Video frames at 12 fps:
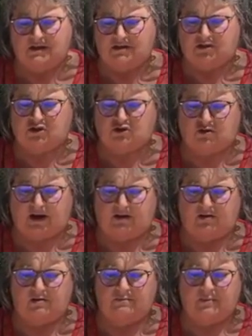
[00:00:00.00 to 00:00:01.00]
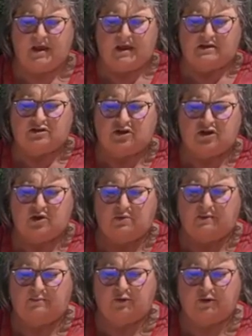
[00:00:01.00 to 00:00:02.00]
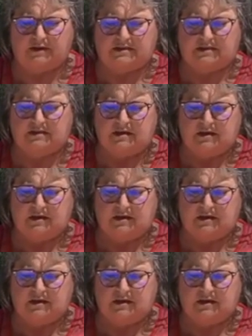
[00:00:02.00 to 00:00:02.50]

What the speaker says: strainer. So you would put